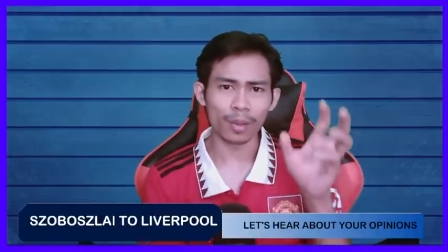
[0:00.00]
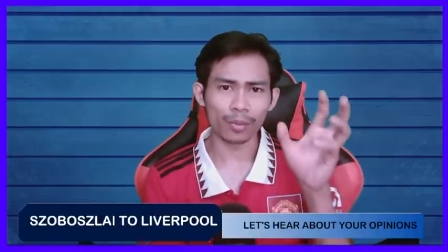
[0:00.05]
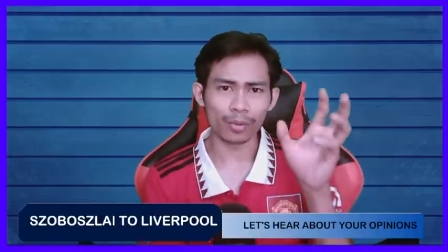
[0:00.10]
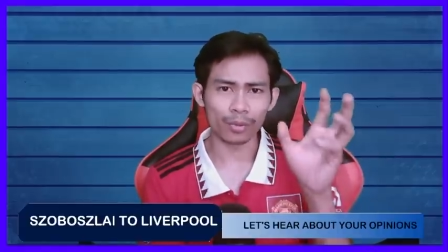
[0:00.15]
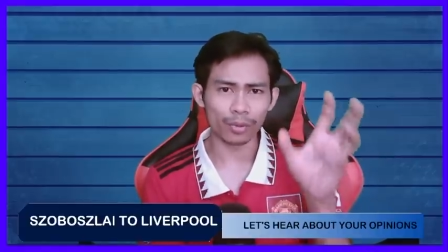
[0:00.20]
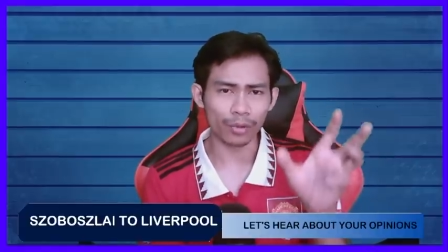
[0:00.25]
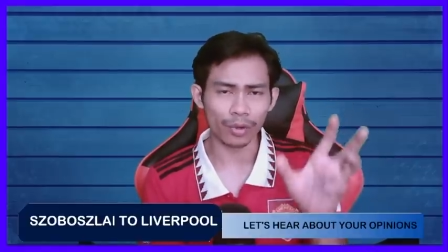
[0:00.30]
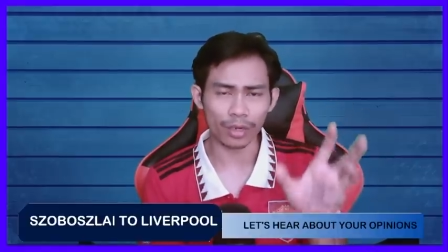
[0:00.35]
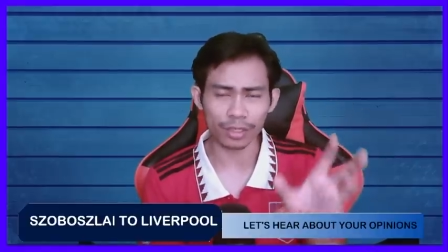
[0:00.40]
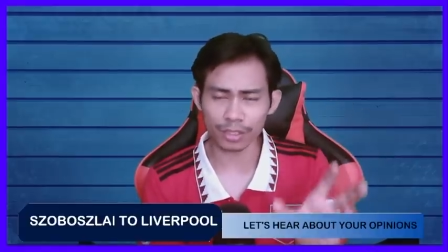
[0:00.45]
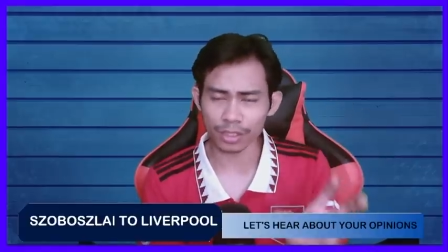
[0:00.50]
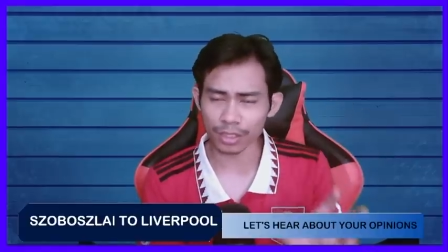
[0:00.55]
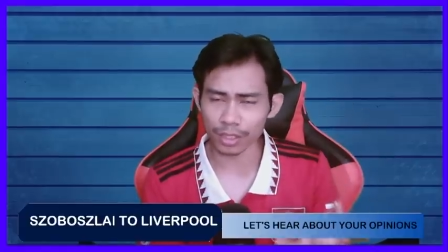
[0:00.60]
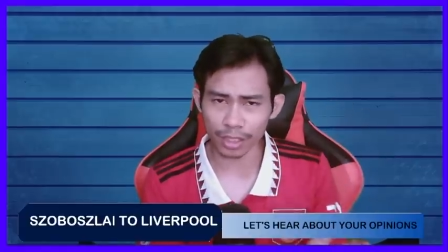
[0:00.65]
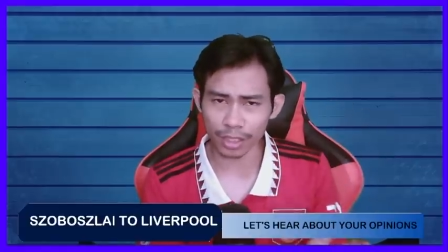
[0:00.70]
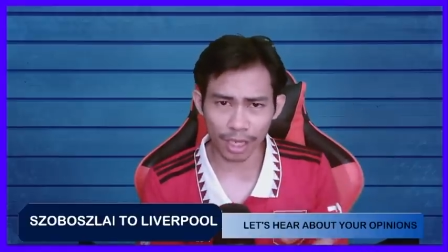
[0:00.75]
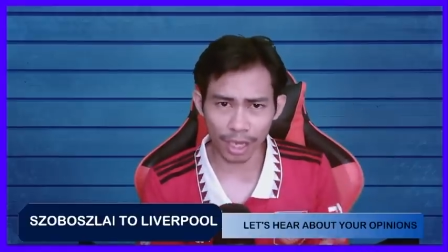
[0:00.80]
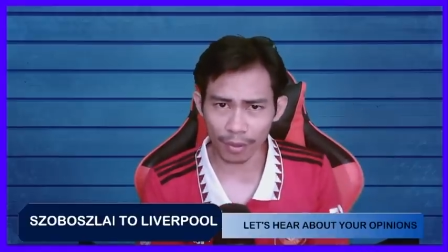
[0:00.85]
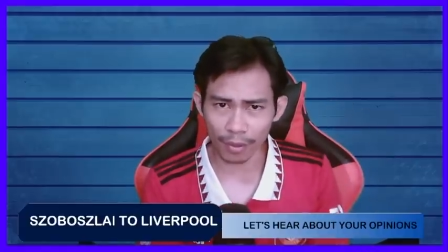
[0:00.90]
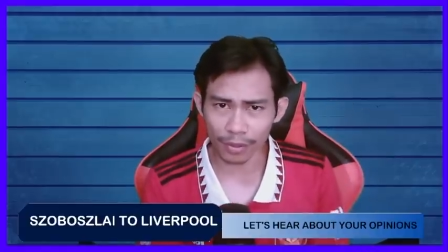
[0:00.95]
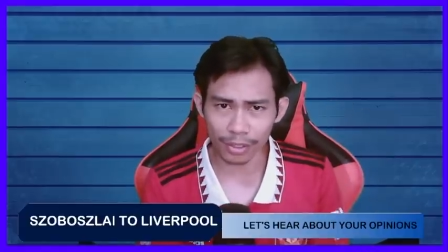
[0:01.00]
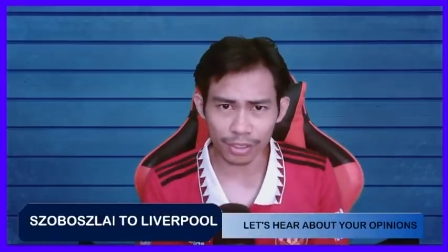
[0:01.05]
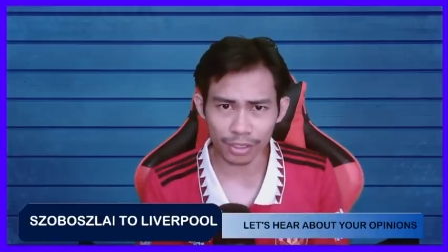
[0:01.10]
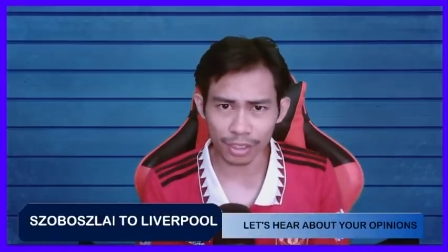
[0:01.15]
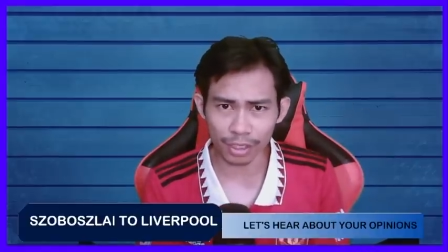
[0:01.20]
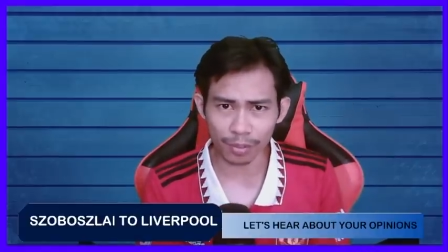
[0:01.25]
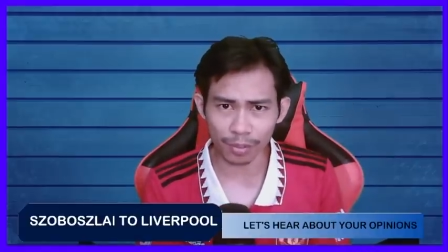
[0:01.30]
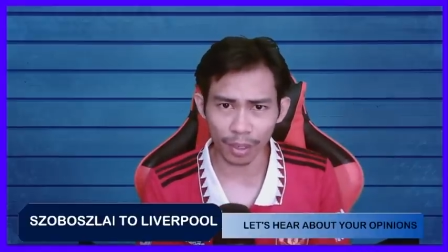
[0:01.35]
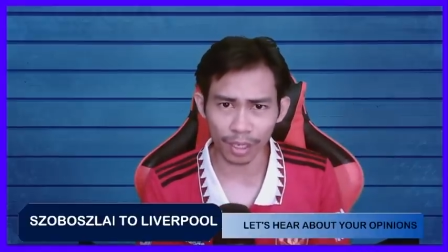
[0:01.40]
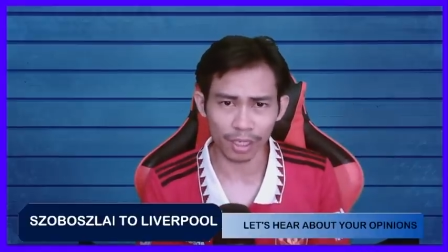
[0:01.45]
Progressive carries
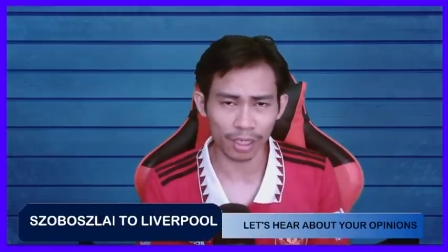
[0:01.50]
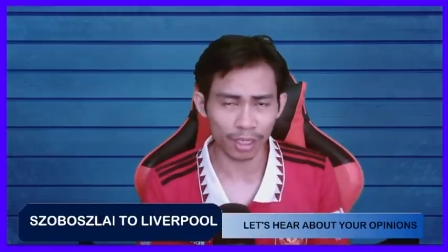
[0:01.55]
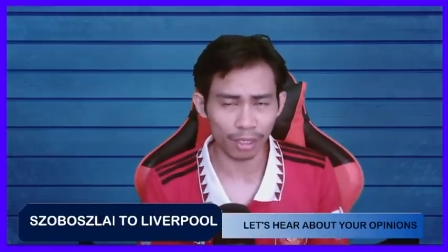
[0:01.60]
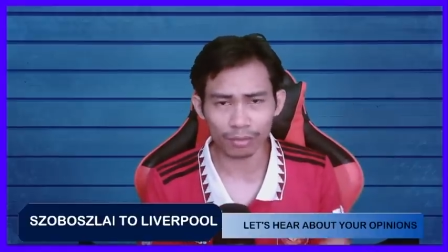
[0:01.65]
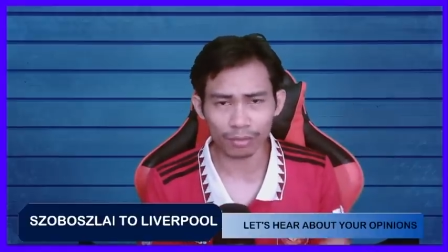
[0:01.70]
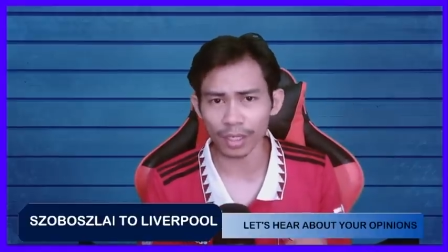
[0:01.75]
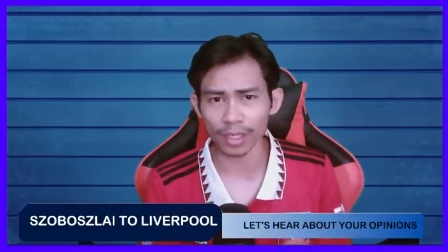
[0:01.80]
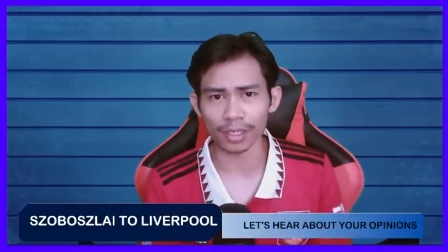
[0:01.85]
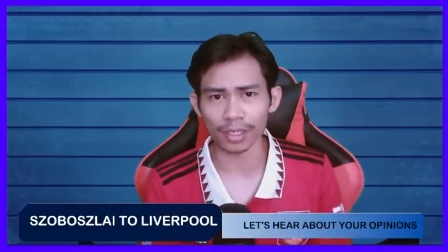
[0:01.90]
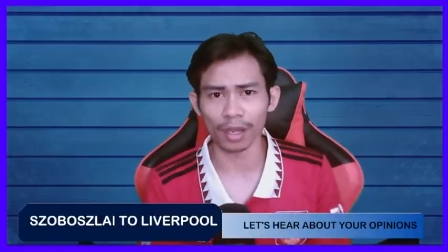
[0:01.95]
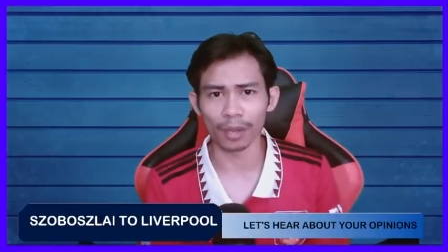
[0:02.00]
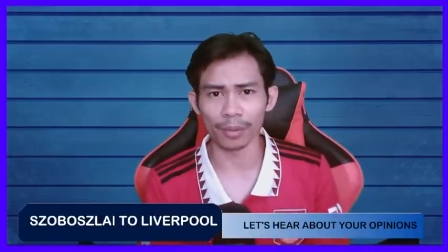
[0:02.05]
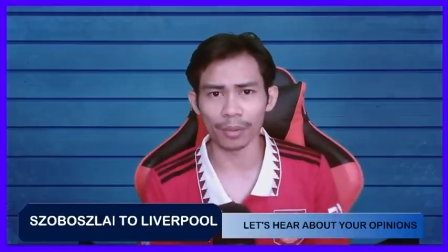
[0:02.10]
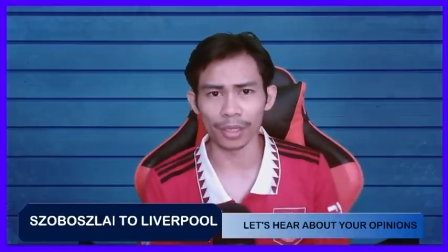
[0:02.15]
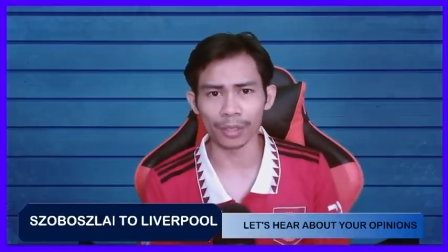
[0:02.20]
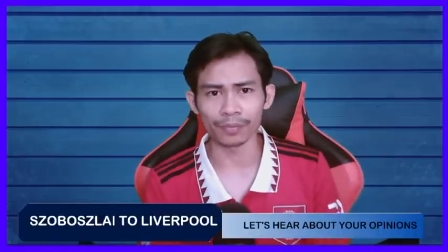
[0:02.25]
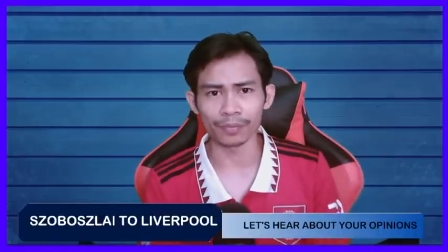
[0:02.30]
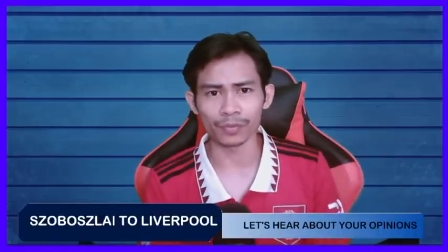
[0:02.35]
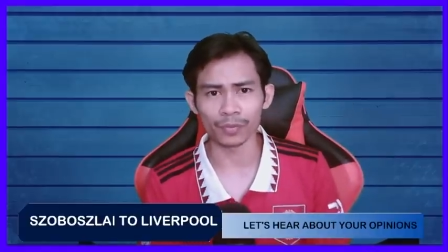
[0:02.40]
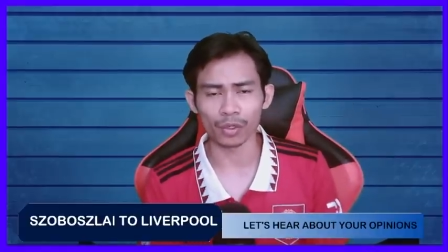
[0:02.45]
the body loan and away.